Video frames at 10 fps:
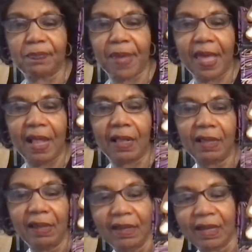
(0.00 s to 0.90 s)
Bell.
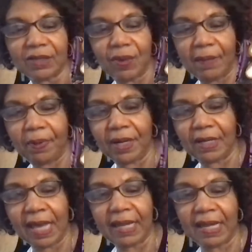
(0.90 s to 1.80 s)
That's why I put a
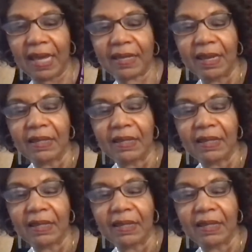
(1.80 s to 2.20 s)
lilac.